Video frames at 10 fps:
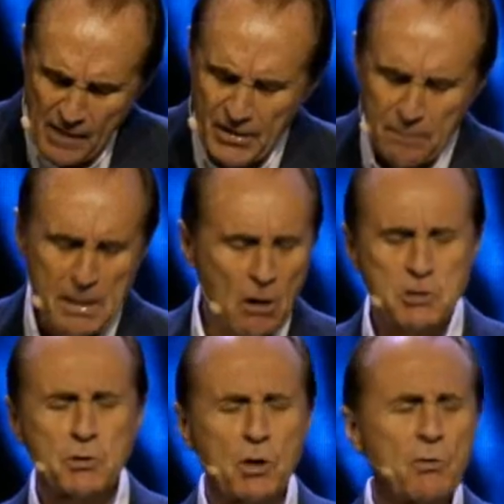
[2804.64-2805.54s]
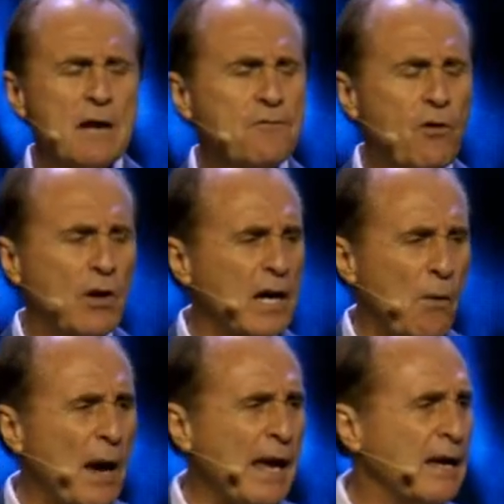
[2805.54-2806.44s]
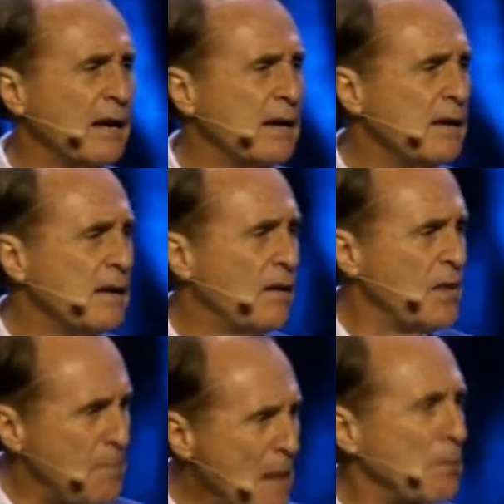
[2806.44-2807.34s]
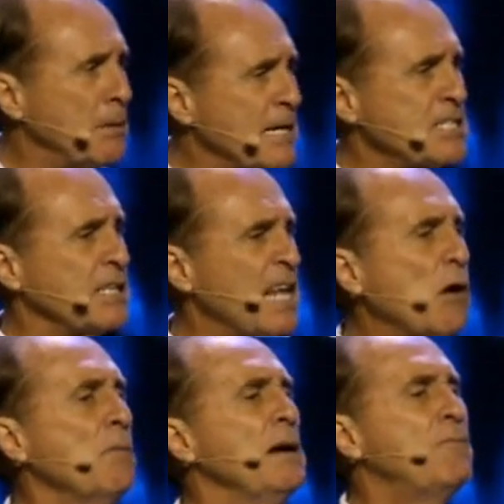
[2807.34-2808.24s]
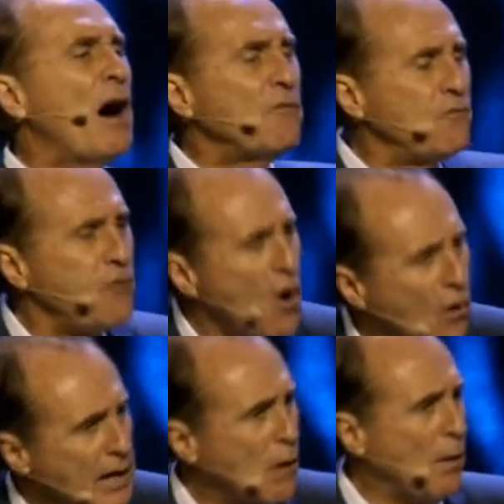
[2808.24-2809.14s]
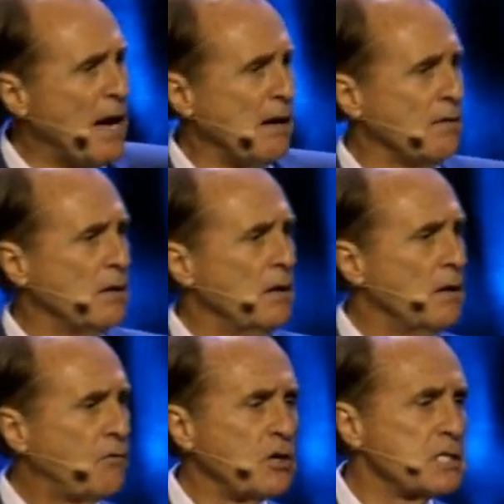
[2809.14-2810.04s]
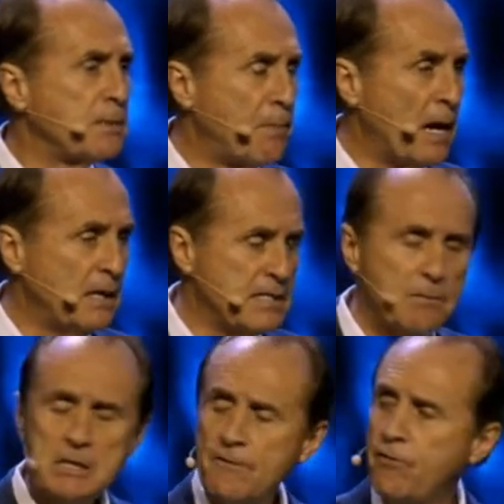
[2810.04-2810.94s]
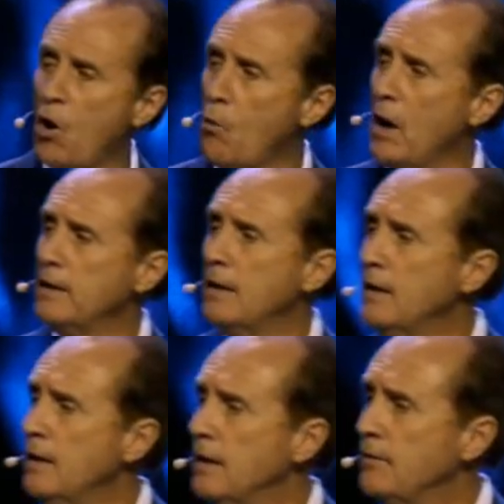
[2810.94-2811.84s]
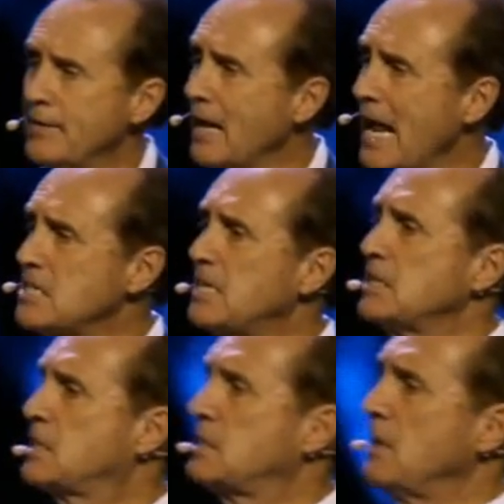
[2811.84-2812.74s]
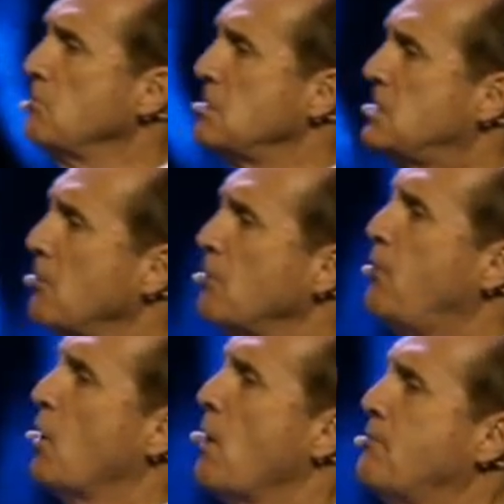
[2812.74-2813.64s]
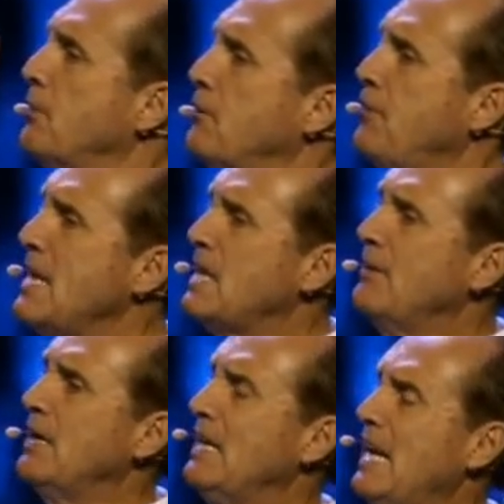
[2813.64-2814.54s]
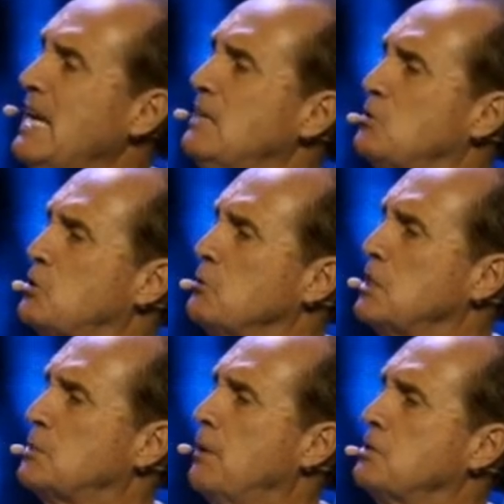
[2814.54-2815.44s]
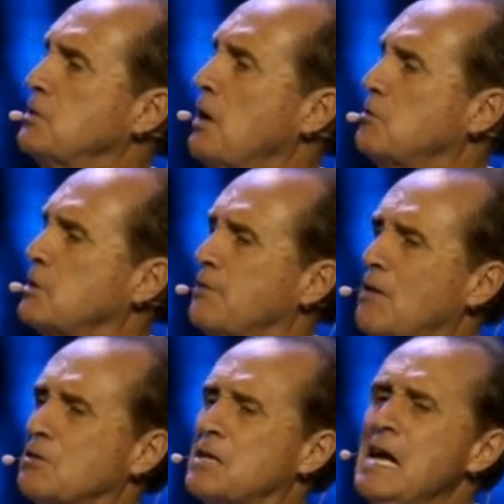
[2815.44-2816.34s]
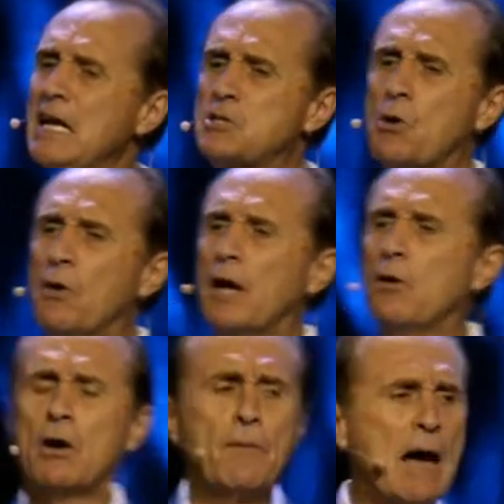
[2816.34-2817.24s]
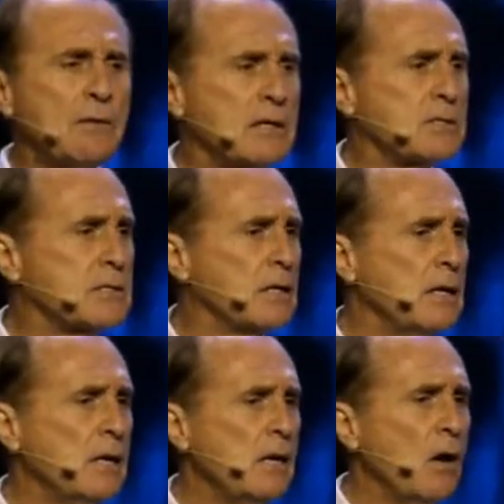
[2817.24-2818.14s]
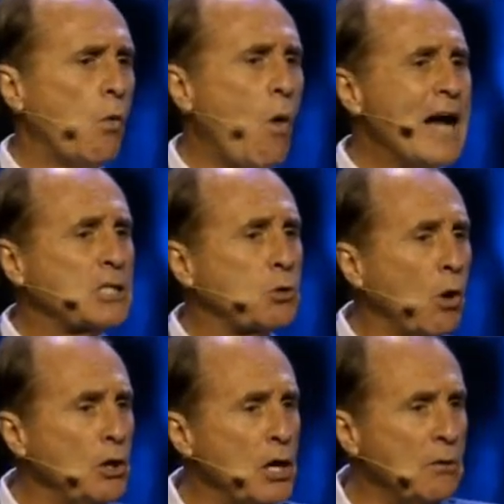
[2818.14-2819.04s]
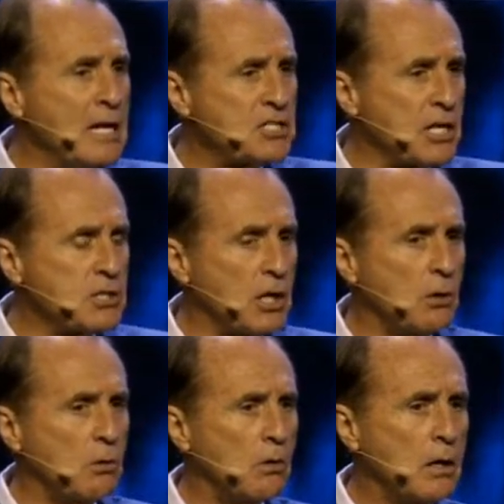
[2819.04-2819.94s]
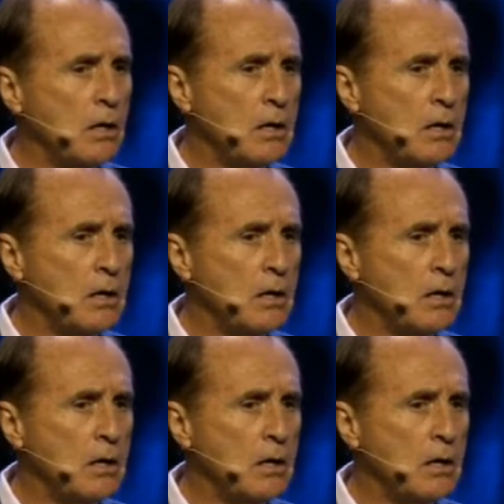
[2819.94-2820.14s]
And there'll be also a great falling away. The Bible predicts it. There will be a falling away. 1 Timothy 4:1, then the last days there will be some that fall away from the faith, giving heed to seducing spirits and doctrines of devils. It's going on all around us. Watch who you listen to.